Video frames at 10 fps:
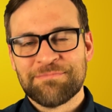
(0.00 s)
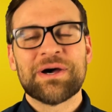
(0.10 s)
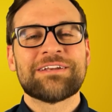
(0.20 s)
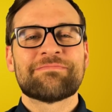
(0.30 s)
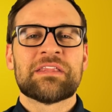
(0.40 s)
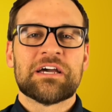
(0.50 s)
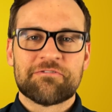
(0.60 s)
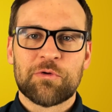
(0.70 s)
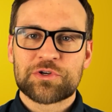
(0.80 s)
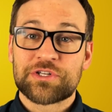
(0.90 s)
But
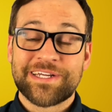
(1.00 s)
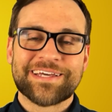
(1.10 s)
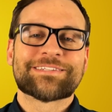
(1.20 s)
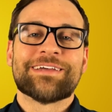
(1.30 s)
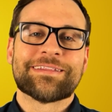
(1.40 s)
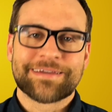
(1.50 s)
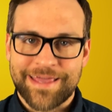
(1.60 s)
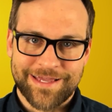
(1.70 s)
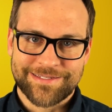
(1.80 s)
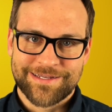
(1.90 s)
unfortunately, that's not the
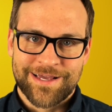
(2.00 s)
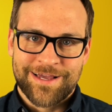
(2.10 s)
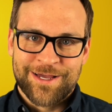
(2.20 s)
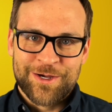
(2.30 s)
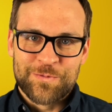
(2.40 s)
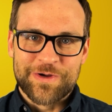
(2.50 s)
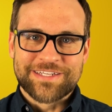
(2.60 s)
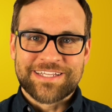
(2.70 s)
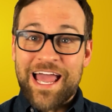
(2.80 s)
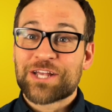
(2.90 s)
case. What
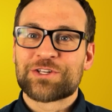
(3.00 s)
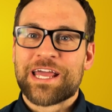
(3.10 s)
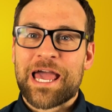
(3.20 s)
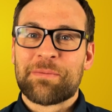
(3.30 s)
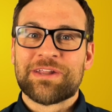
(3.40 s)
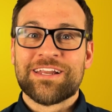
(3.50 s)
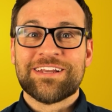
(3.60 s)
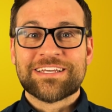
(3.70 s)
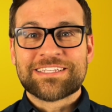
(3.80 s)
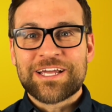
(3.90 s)
is actually
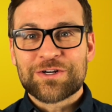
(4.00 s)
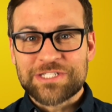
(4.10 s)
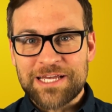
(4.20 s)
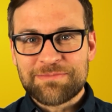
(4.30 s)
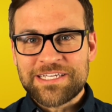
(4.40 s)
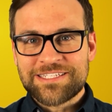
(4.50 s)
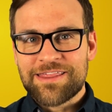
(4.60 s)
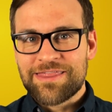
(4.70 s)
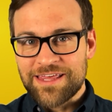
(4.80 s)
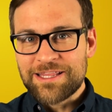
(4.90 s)
happening is they are attempting to
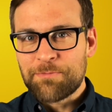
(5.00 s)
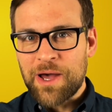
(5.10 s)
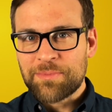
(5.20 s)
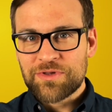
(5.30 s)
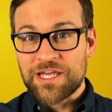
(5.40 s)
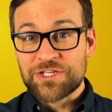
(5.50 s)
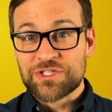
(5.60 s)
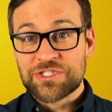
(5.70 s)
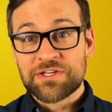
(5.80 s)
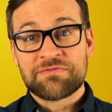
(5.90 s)
thin the
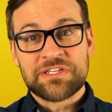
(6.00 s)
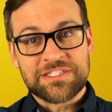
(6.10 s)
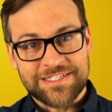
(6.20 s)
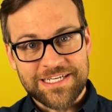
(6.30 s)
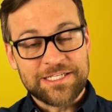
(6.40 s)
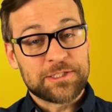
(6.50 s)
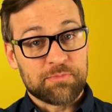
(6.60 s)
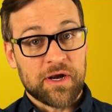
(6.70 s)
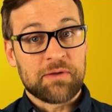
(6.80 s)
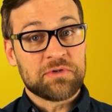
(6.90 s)
populations of
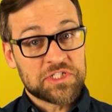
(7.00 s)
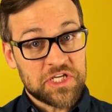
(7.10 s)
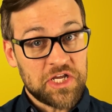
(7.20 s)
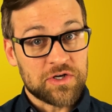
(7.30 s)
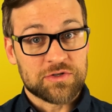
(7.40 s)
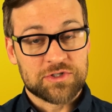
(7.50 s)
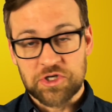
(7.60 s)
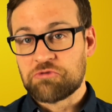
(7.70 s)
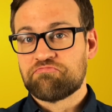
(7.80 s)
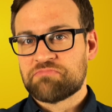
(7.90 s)
disease-spreading mosquitoes,
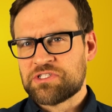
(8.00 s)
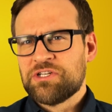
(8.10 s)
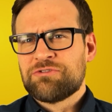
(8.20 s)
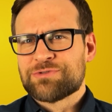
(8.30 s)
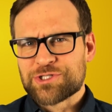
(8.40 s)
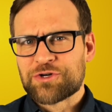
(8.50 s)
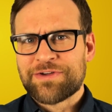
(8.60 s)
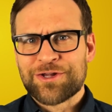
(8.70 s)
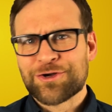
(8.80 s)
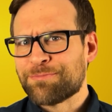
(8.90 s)
so still
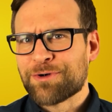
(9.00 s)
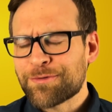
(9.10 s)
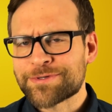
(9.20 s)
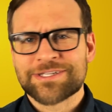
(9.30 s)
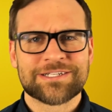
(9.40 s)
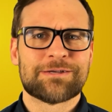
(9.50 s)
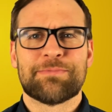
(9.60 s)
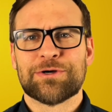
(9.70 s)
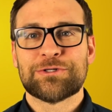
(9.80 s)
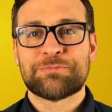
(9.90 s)
serving a good purpose, I
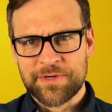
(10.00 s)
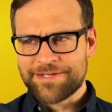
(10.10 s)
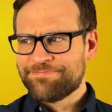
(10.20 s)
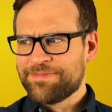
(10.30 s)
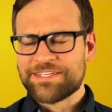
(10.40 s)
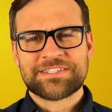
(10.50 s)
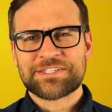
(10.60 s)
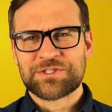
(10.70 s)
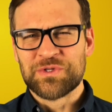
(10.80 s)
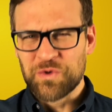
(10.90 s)
suppose. But is
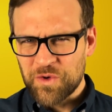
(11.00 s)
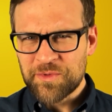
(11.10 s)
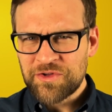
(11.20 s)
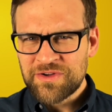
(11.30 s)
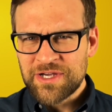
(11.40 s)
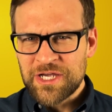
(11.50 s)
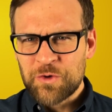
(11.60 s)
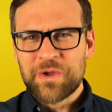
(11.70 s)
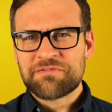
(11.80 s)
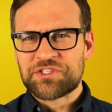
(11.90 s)
this normal?
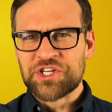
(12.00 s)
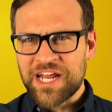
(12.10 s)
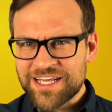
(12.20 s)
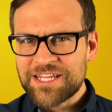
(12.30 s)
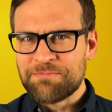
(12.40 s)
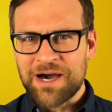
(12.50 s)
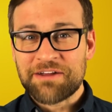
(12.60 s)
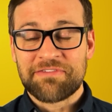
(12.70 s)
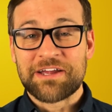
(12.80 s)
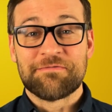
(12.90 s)
We have genetically
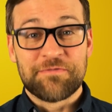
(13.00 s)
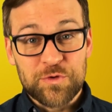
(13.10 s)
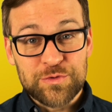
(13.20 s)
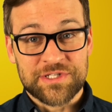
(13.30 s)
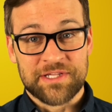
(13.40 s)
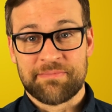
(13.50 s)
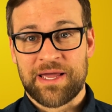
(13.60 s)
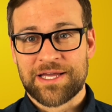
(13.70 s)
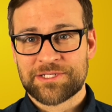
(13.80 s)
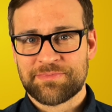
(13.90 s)
modified foods in the
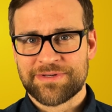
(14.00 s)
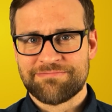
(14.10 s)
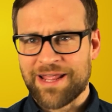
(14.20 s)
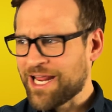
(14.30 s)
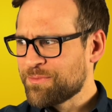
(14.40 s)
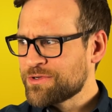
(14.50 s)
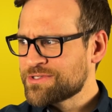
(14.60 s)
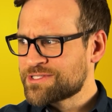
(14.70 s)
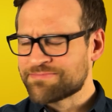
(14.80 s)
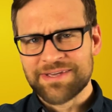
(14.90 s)
past, but
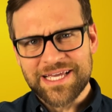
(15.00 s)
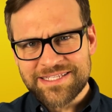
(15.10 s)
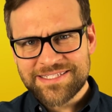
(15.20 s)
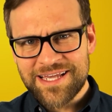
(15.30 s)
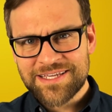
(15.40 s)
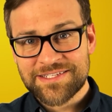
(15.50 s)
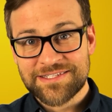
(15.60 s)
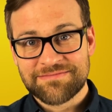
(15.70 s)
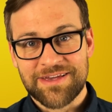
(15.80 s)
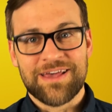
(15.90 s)
animals? Insects?